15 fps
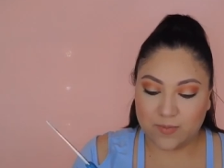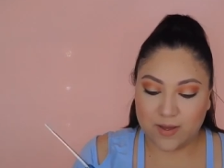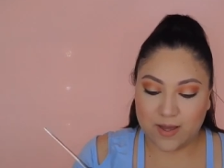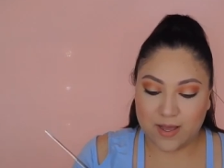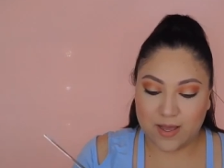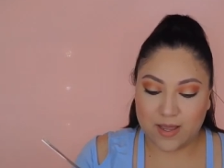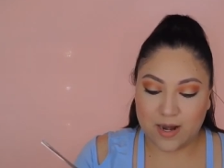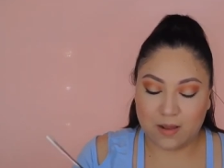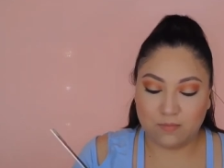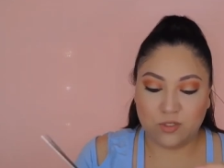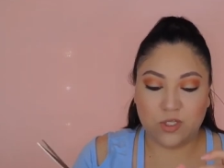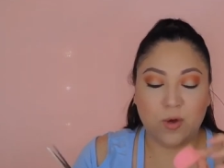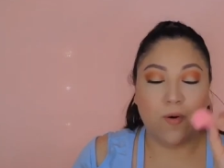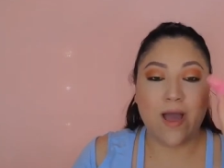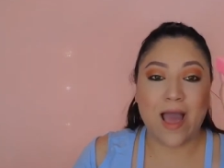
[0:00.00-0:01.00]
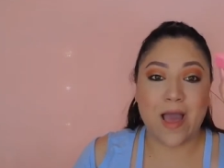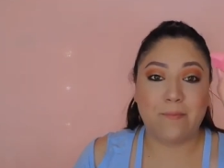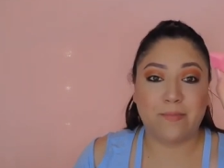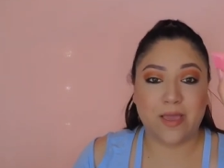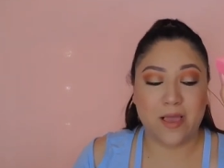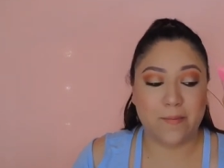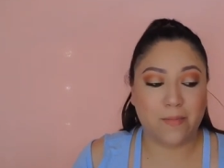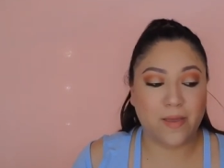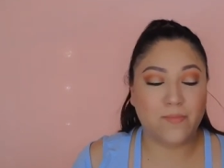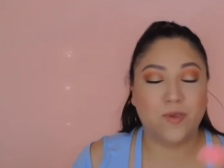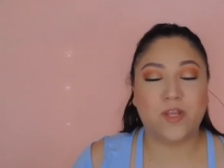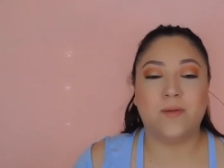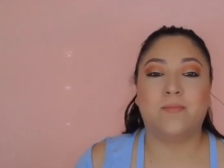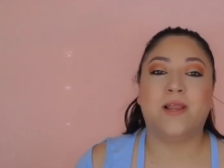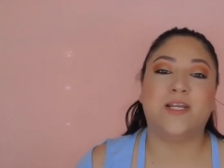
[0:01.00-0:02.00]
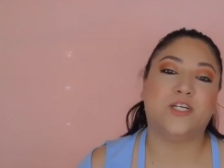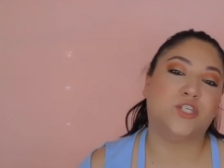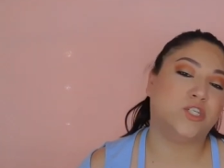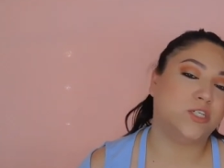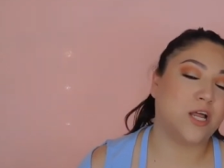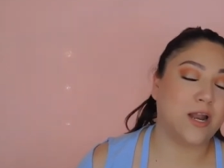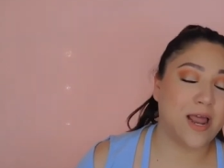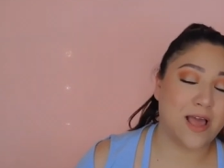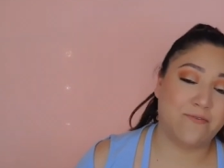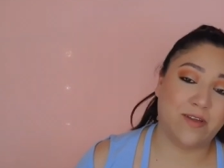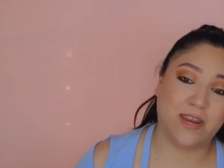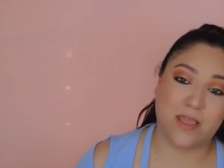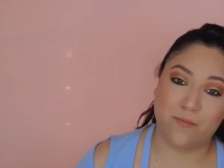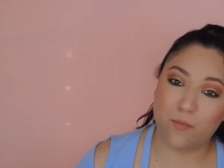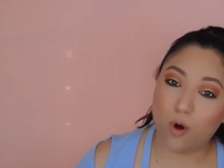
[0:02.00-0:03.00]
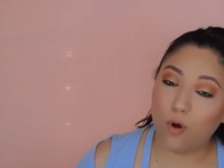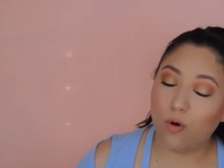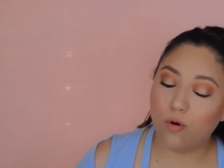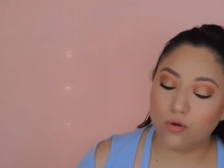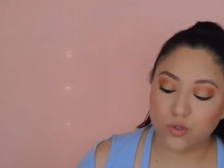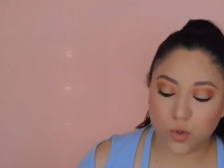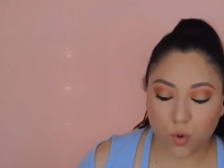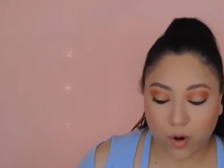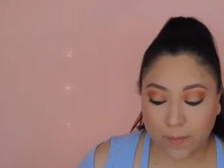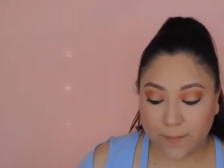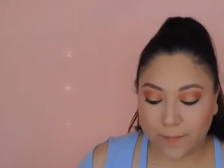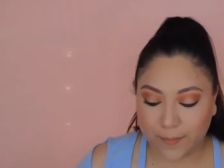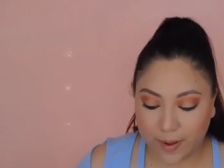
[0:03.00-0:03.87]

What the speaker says: but I'm so happy my beauty blender did not have any mold or